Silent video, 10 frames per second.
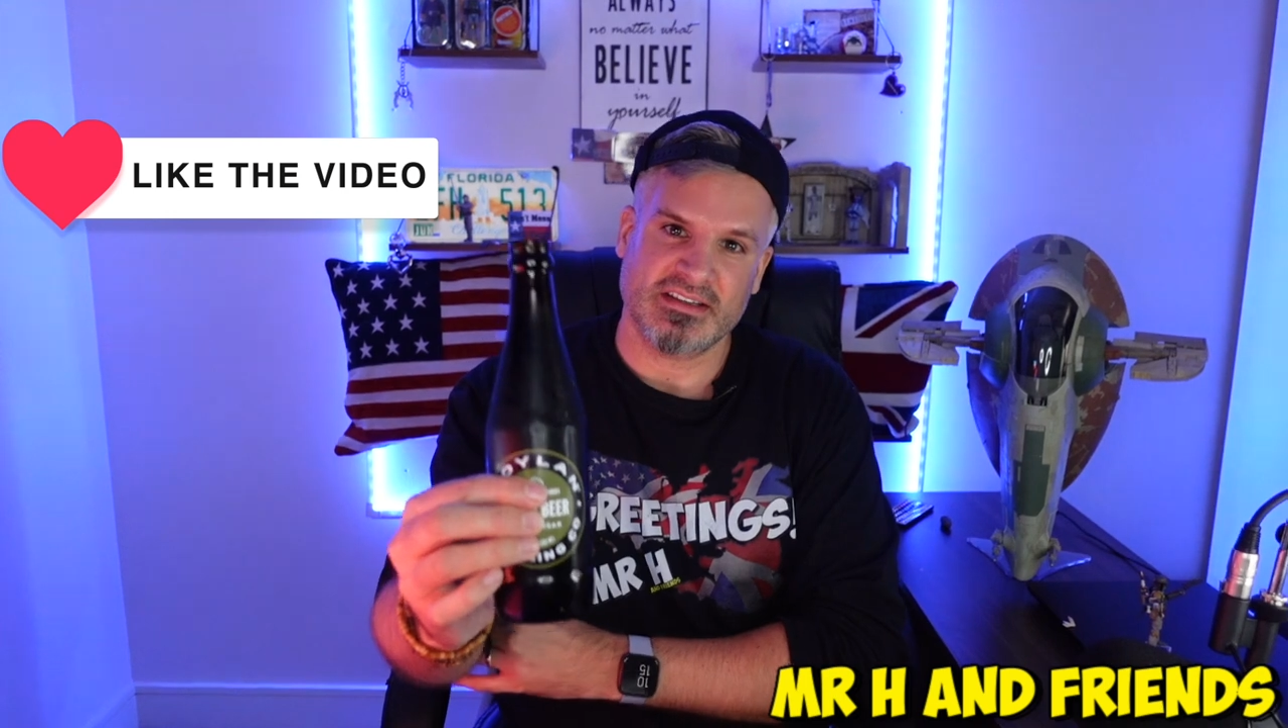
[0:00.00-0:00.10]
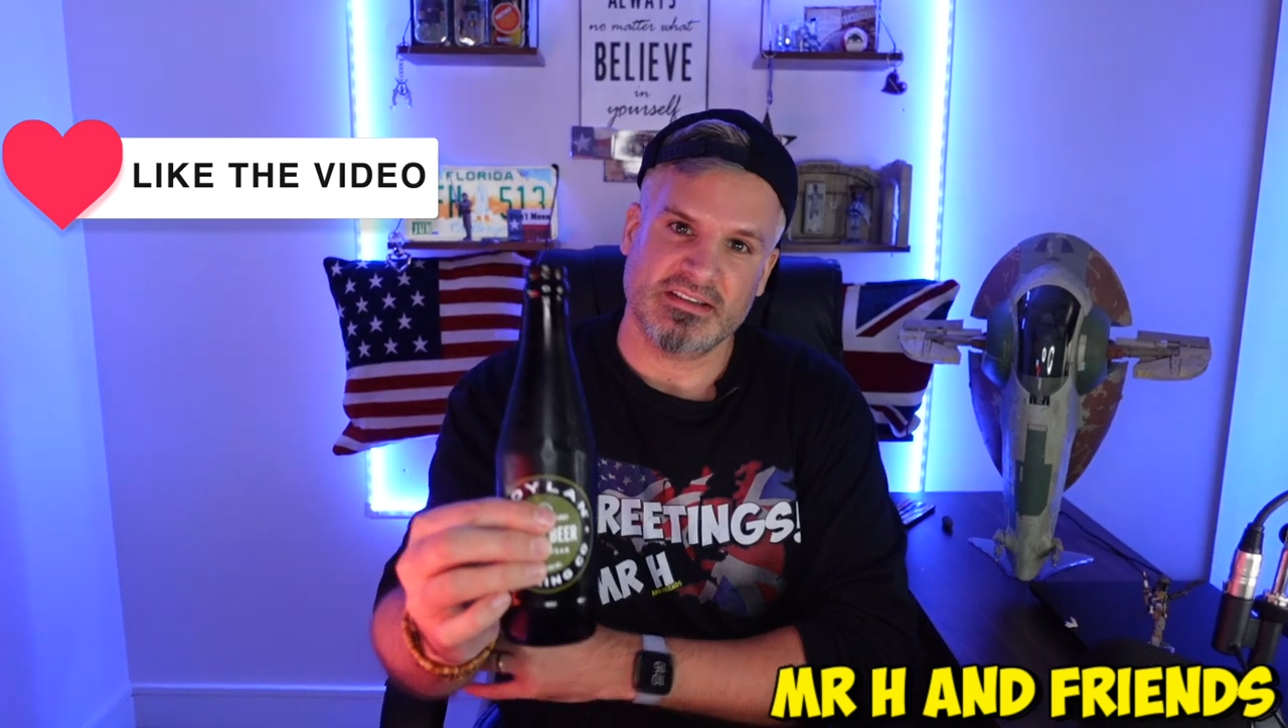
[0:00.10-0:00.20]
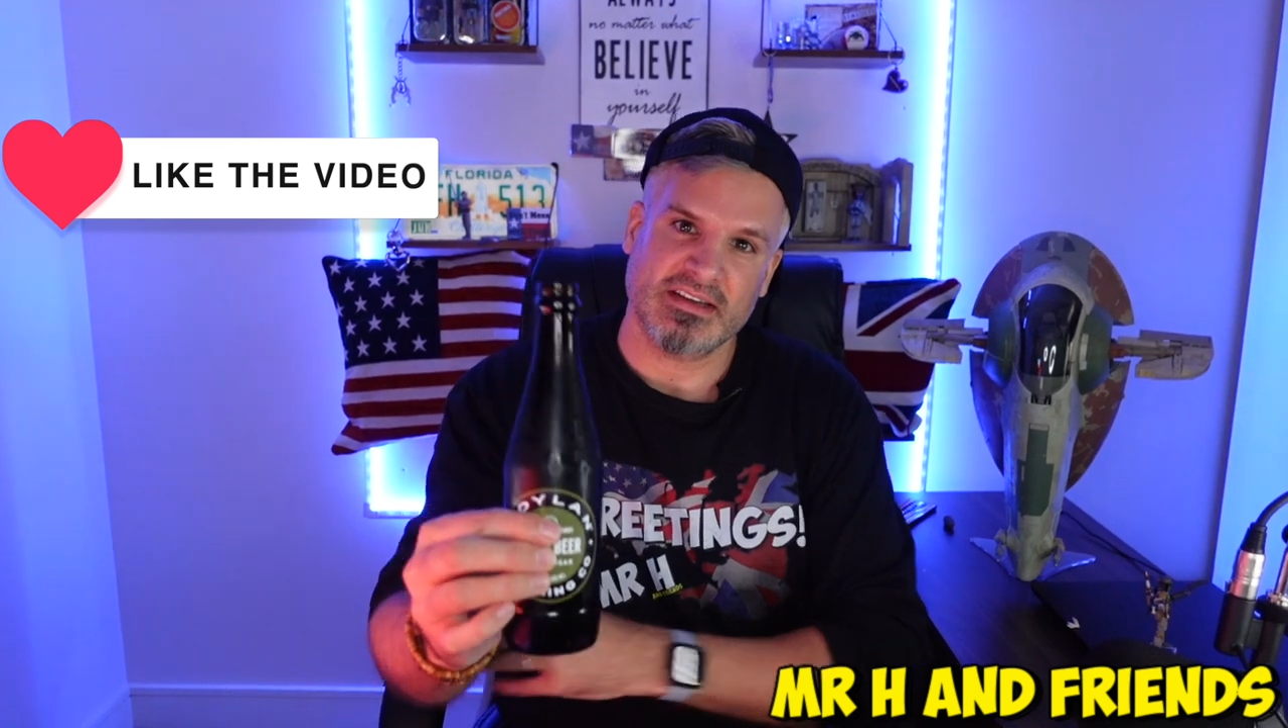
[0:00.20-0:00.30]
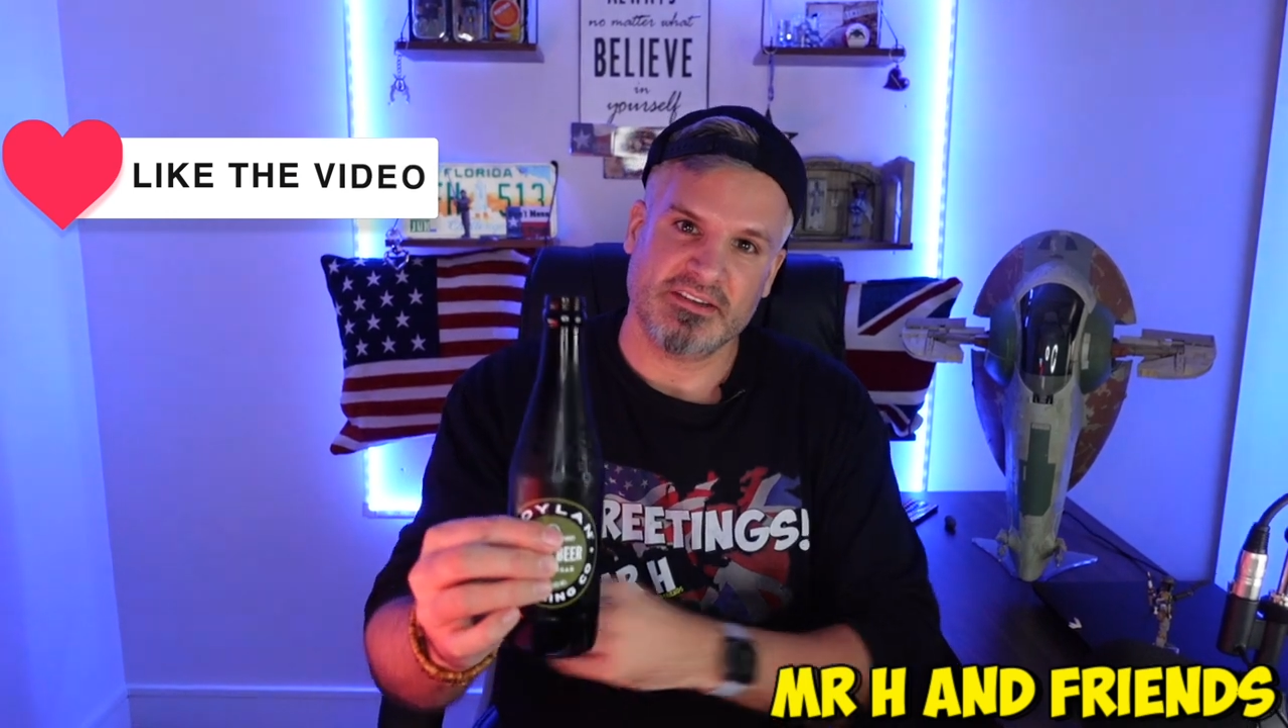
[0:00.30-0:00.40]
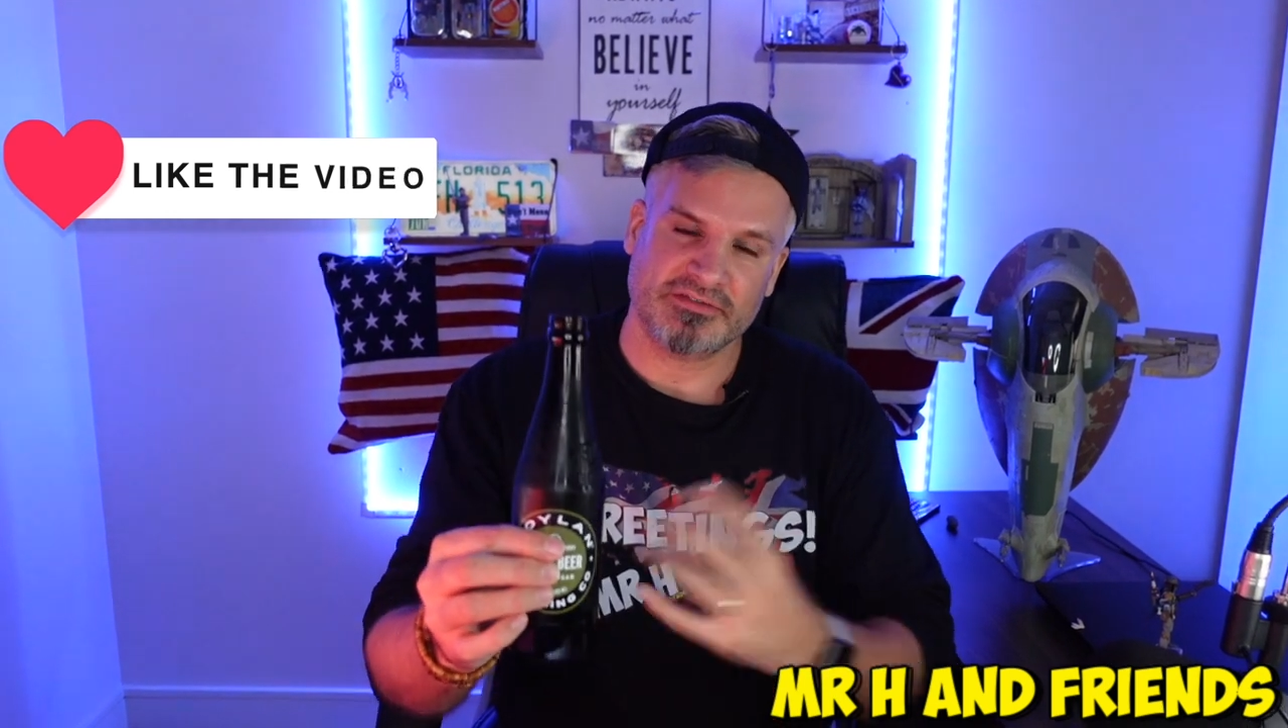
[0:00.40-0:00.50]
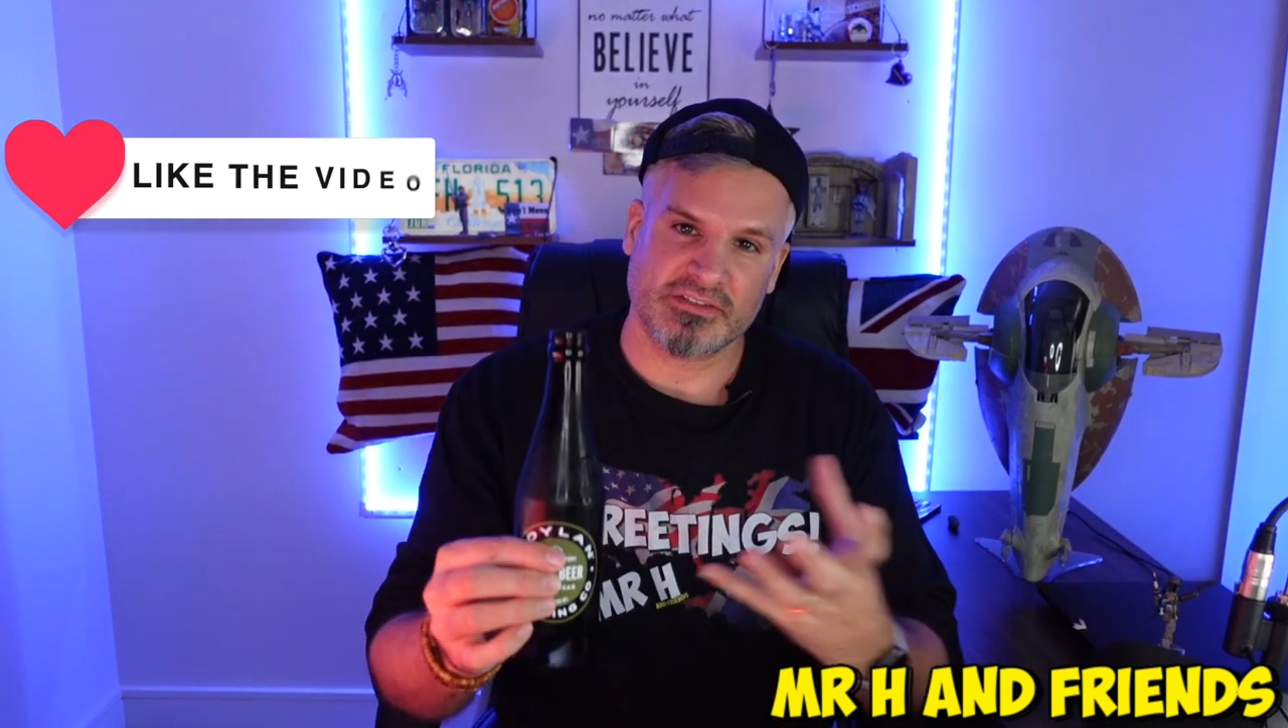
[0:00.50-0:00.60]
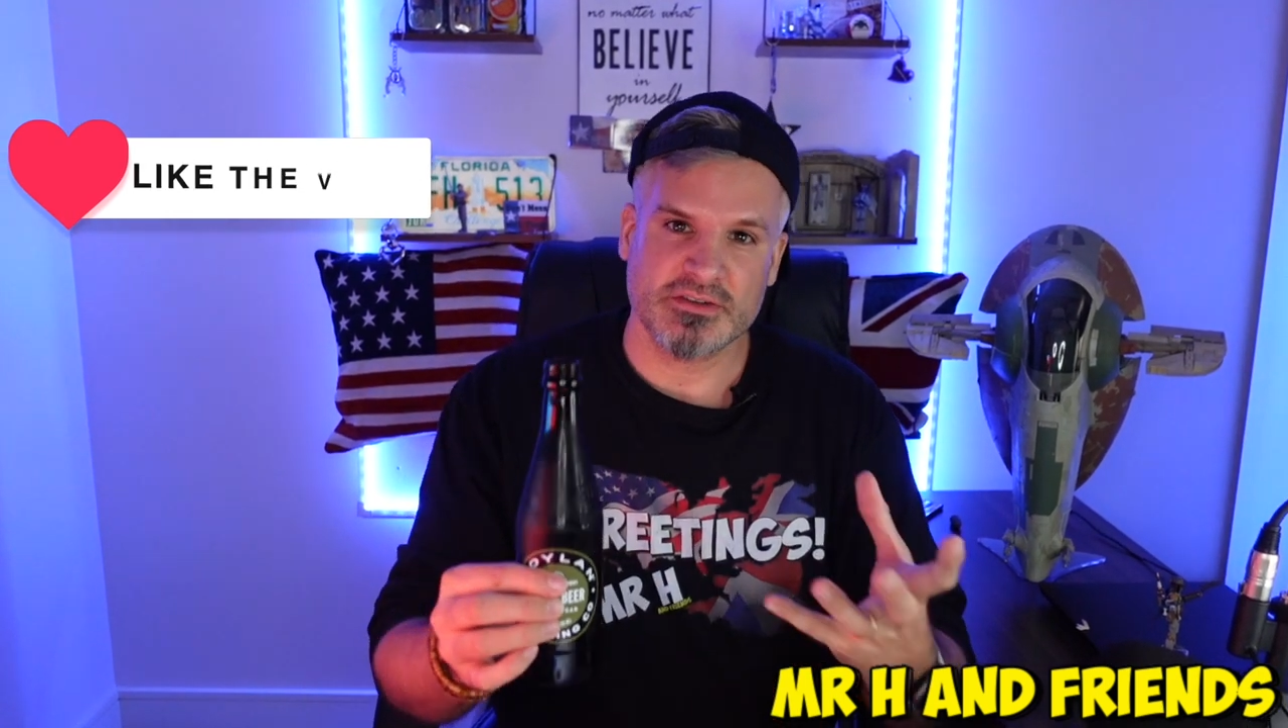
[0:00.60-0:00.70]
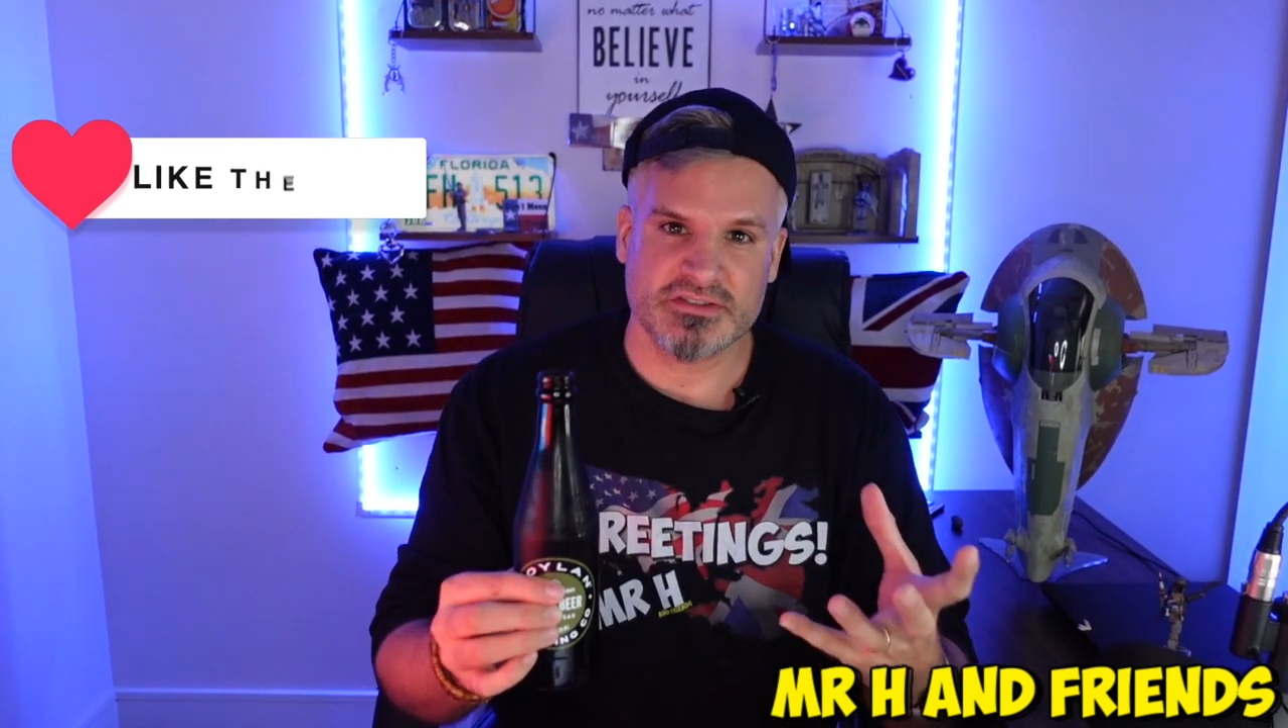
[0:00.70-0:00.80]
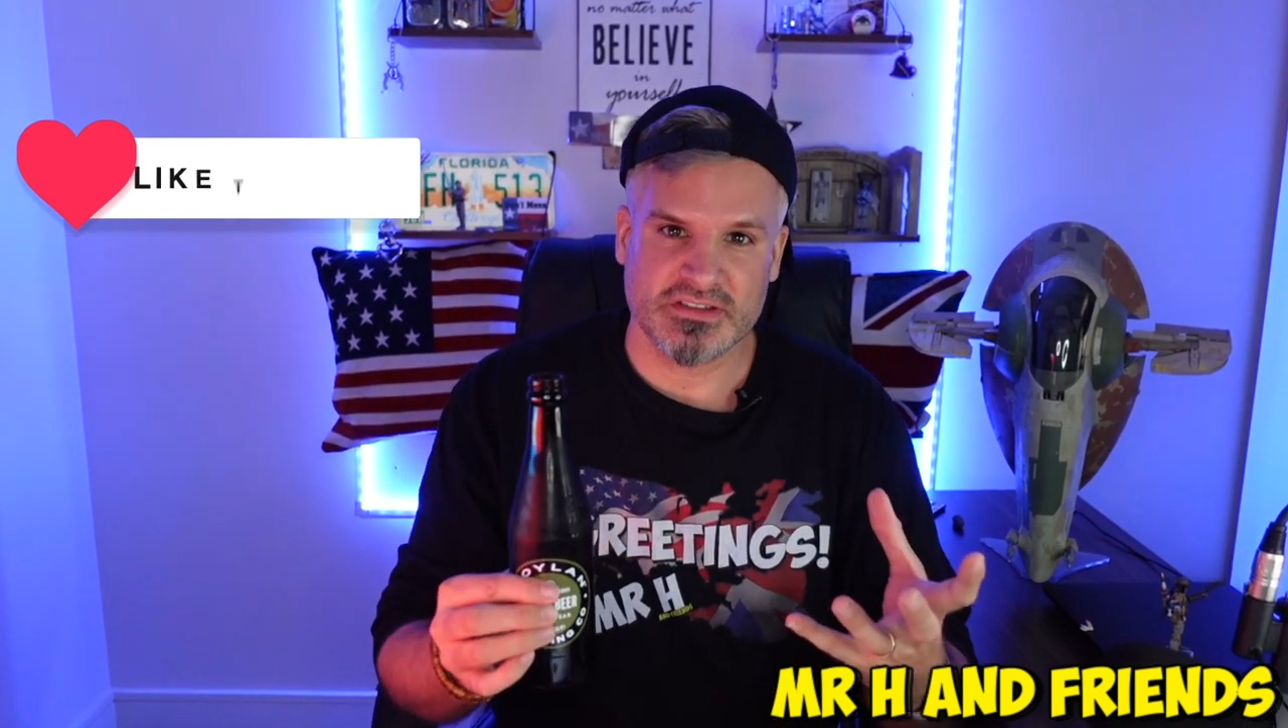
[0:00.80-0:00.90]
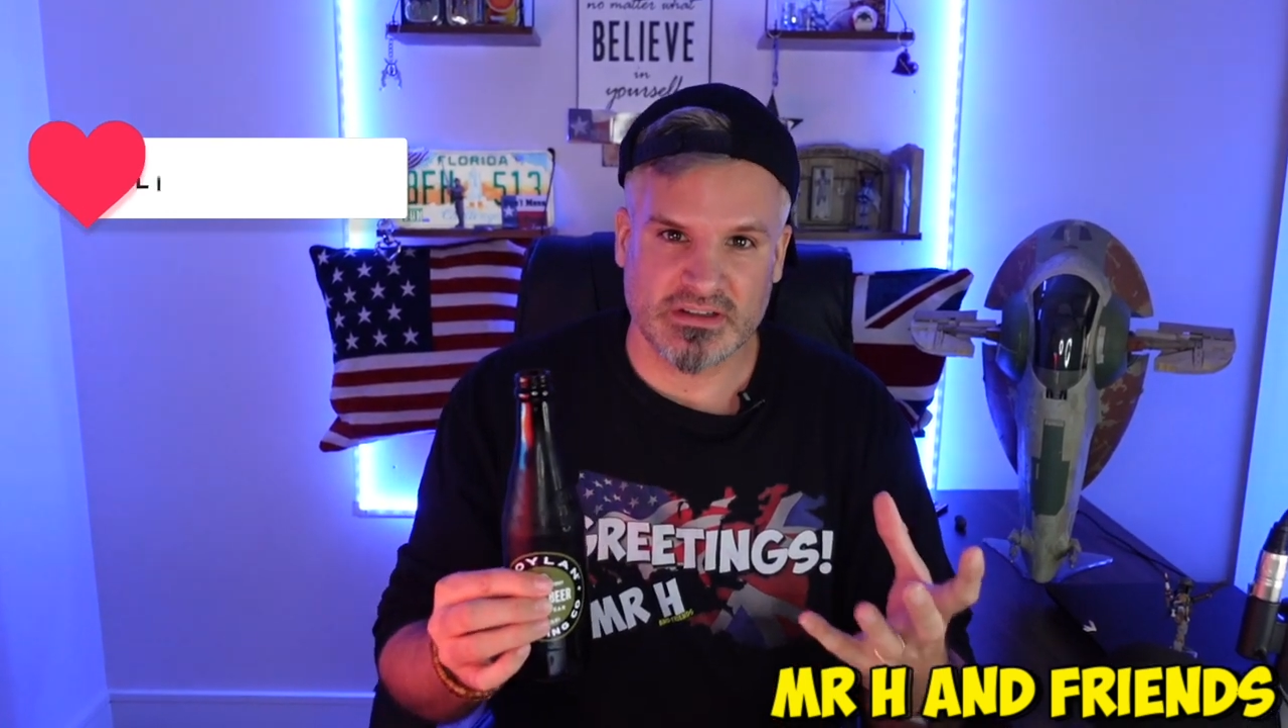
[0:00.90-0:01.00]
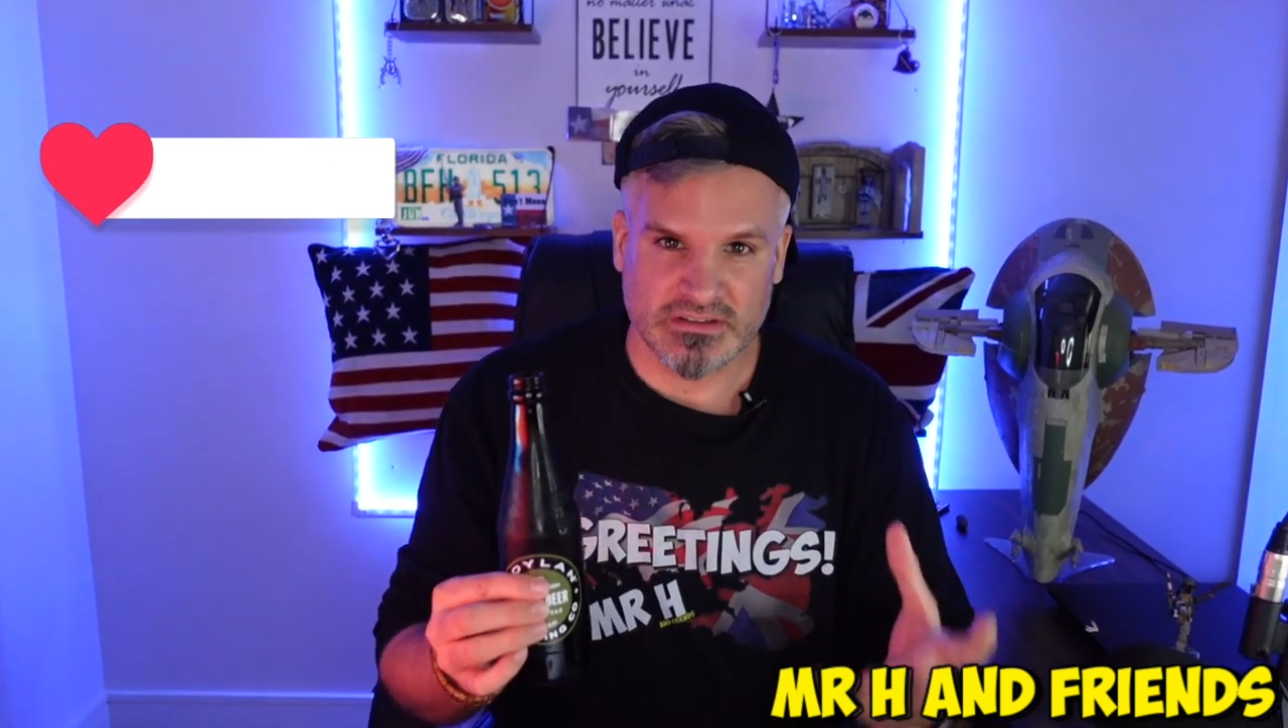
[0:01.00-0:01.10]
in a frozen